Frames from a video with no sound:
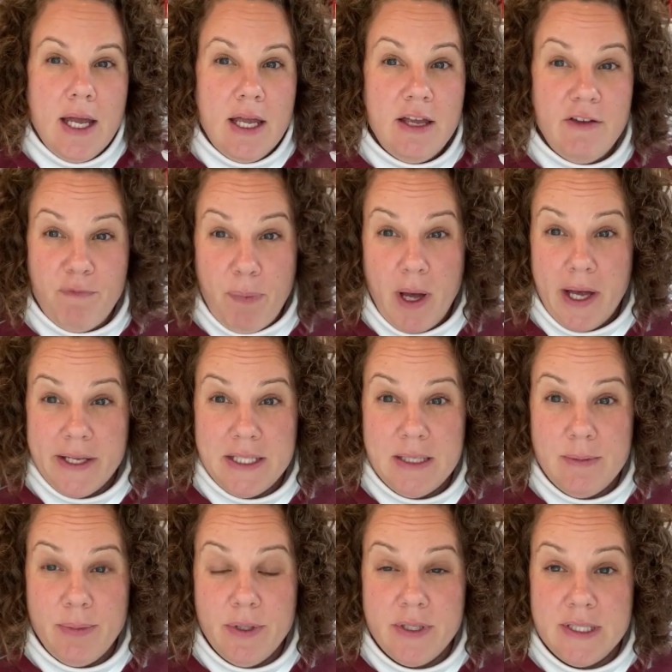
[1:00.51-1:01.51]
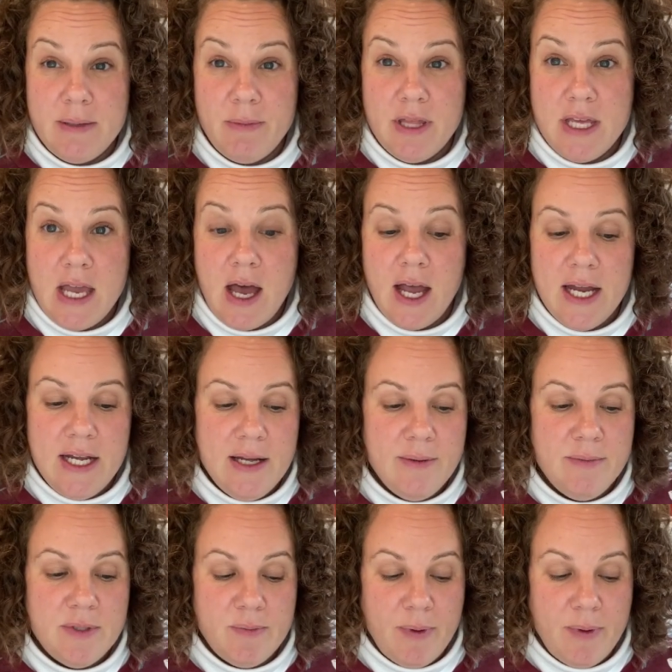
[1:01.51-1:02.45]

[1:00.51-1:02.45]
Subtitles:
if possible, some of the items,